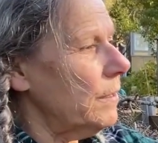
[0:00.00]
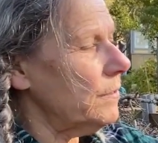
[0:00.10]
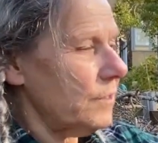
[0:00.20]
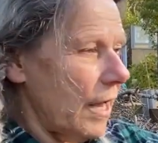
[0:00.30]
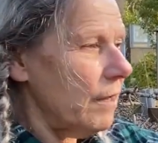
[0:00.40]

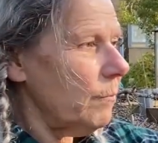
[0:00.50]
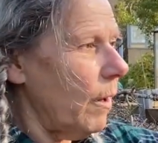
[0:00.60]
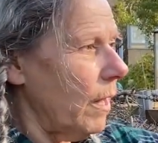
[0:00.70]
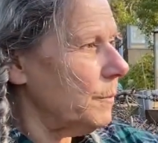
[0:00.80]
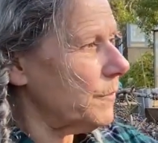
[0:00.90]
stand
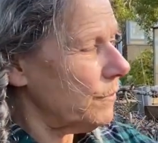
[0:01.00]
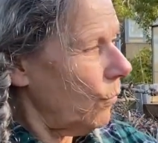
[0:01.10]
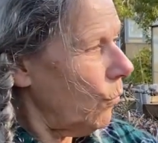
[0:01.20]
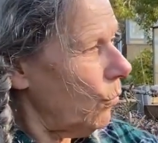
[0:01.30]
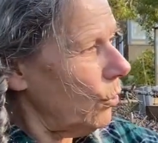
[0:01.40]
pipes
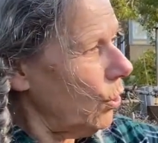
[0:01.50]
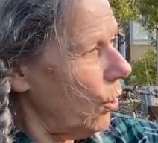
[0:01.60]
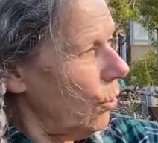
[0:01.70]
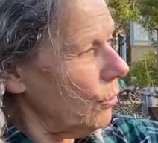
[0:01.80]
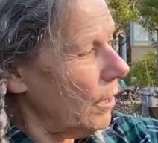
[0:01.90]
all
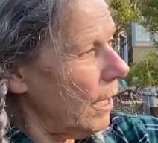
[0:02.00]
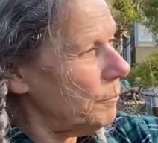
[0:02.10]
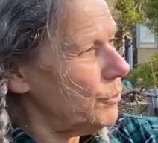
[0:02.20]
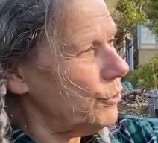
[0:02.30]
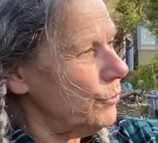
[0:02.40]
along up
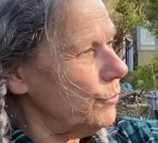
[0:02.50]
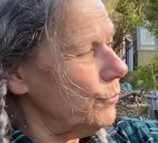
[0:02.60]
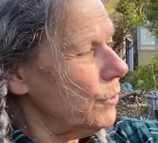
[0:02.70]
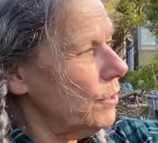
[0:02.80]
to